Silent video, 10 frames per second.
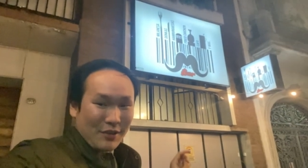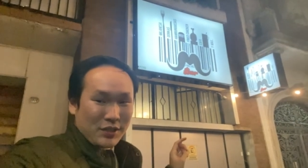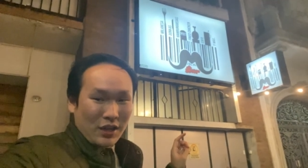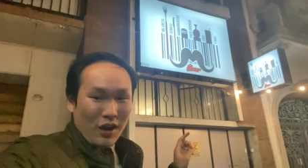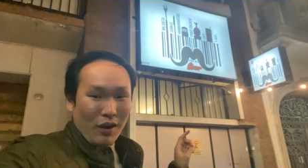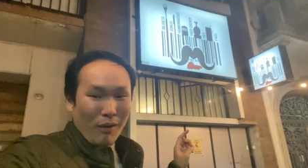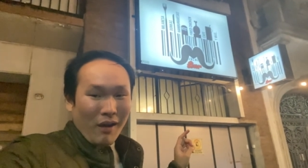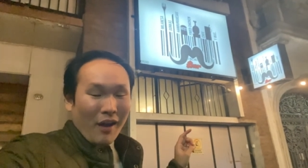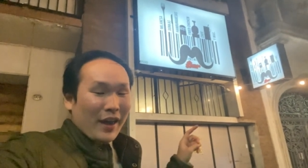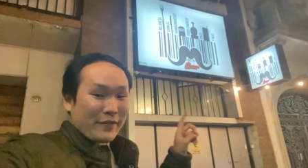So
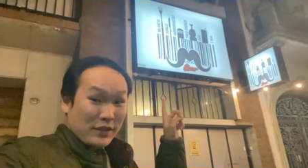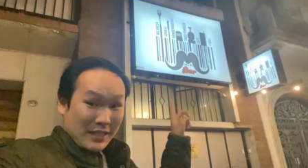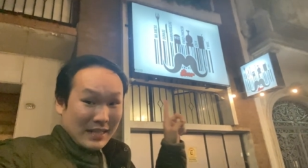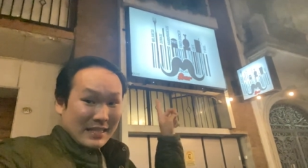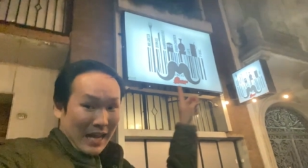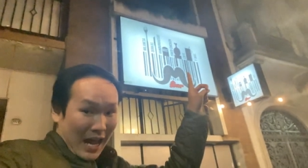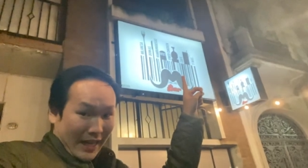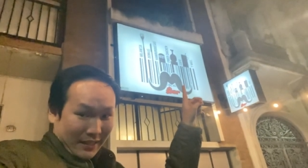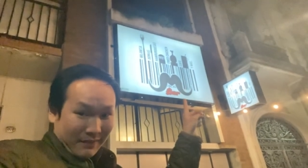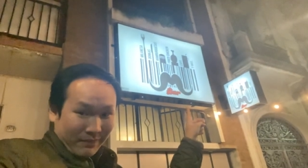you see the
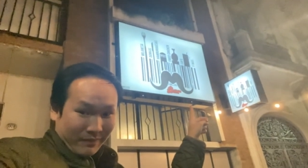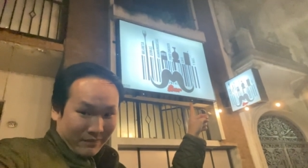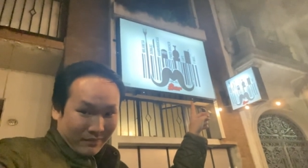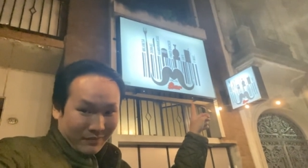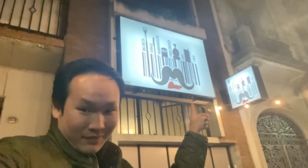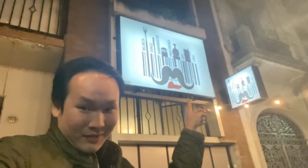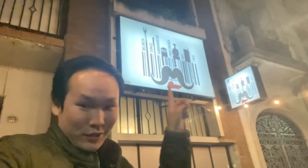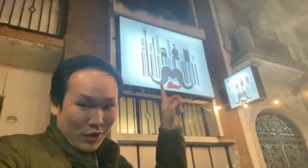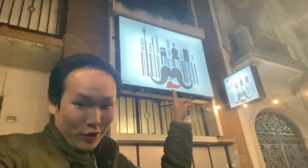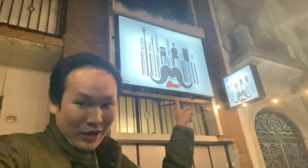sign, you
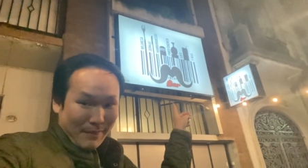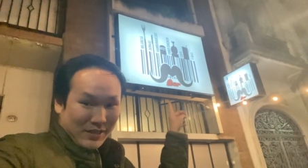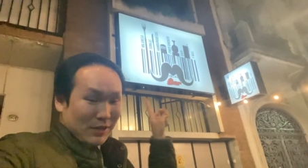know you're at Mr.